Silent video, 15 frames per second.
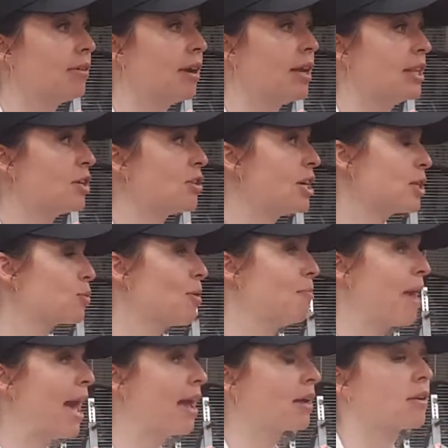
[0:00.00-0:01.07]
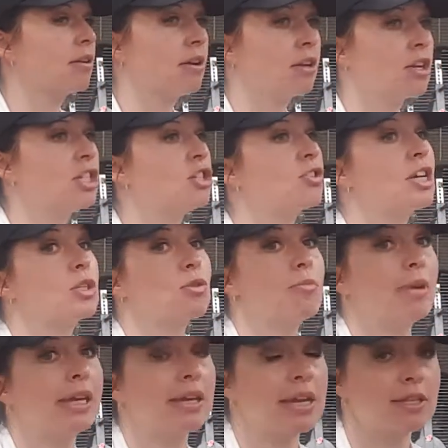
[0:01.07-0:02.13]
And then try to swim back? Could you try
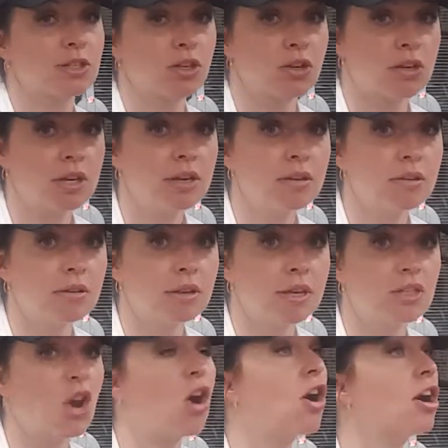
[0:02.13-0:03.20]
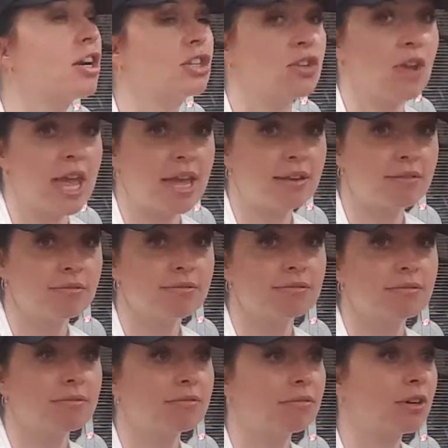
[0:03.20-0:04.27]
swimming against a current as hard as you can?
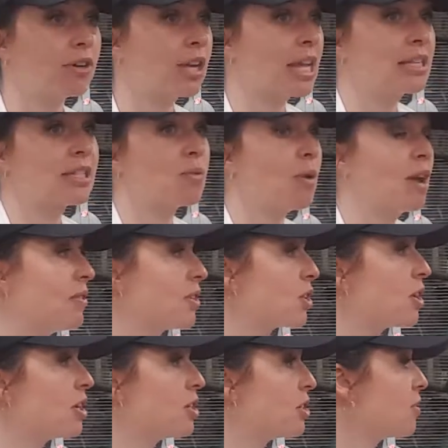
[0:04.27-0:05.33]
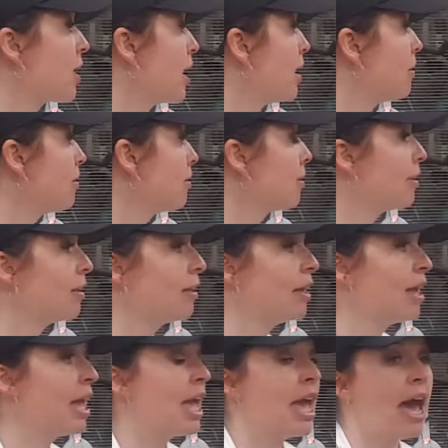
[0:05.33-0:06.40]
Or against a as hard as you can?
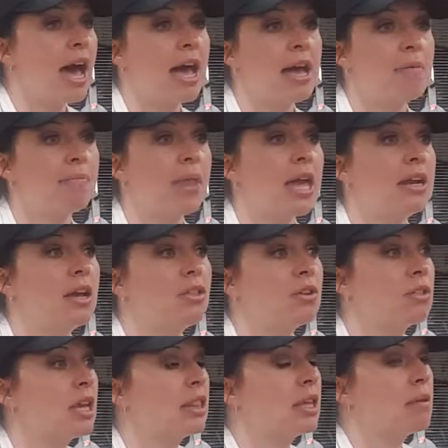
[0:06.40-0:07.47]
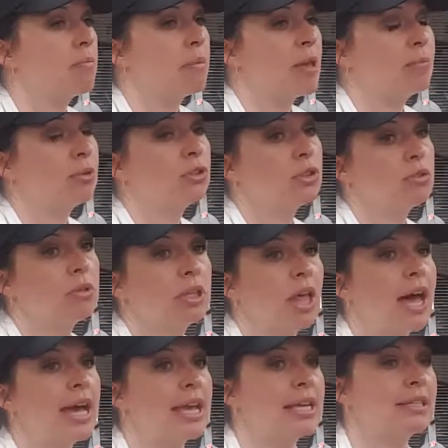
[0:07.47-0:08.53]
Another thing that people do a
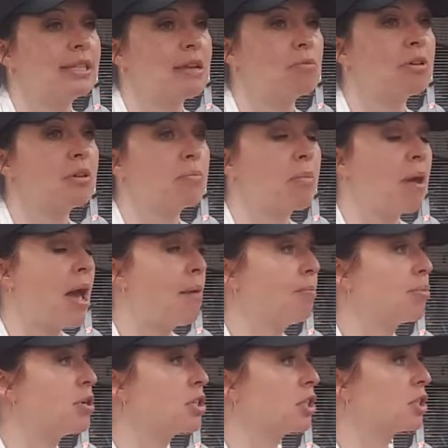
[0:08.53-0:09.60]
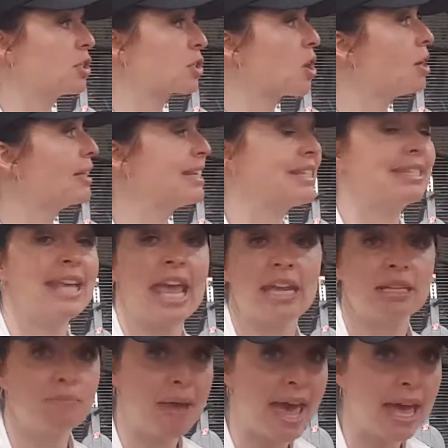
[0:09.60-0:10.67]
lot is they will purchase, it's called a
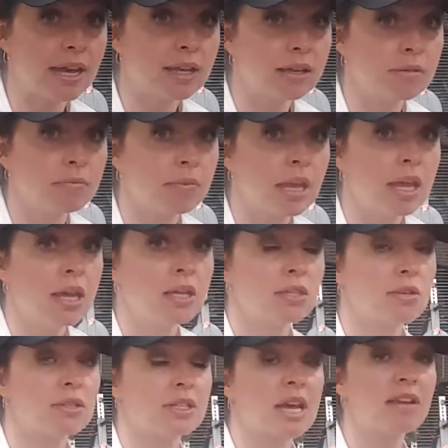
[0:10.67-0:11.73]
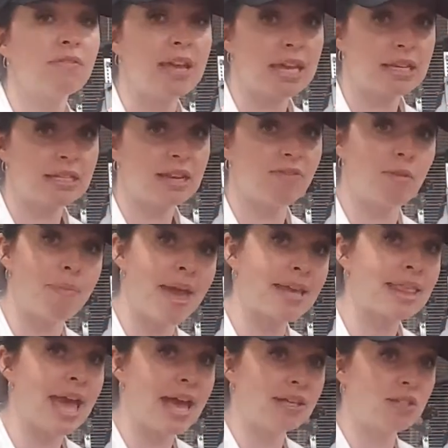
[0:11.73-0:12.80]
sandbag. So it's kind of like a duffel bag
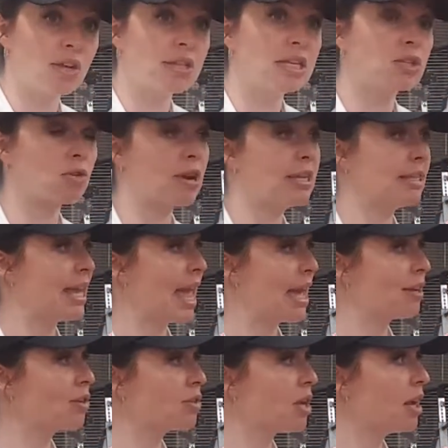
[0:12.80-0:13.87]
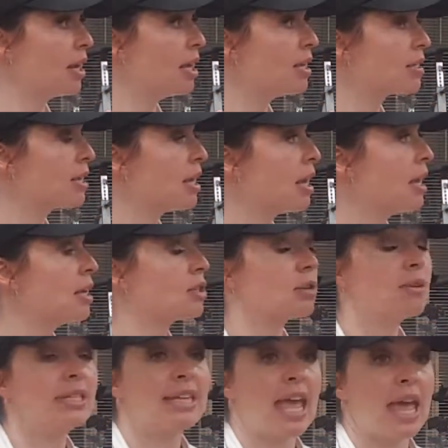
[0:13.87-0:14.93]
that has all these crazy handles on it. So
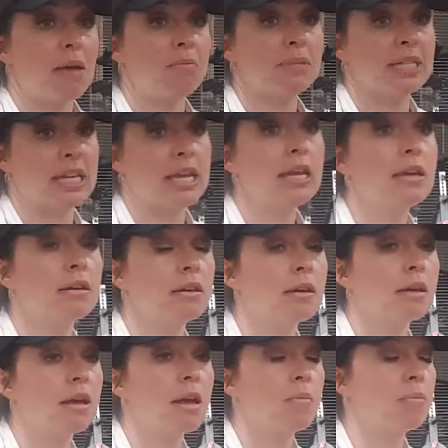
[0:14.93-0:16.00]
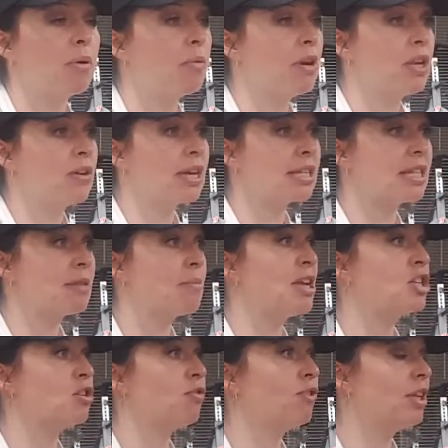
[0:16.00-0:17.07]
it's empty, but when you get to the
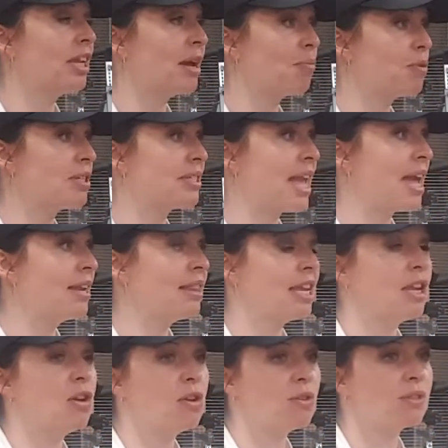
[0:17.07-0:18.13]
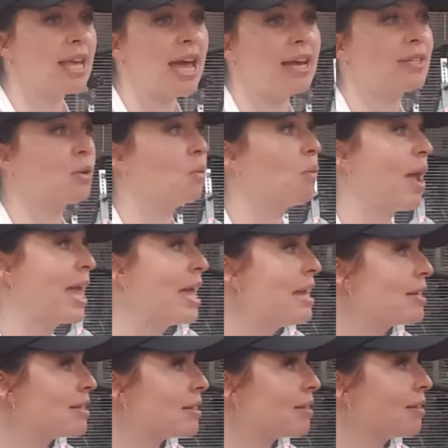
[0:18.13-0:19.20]
beach, you fill it up with sand and then you use it as a weight.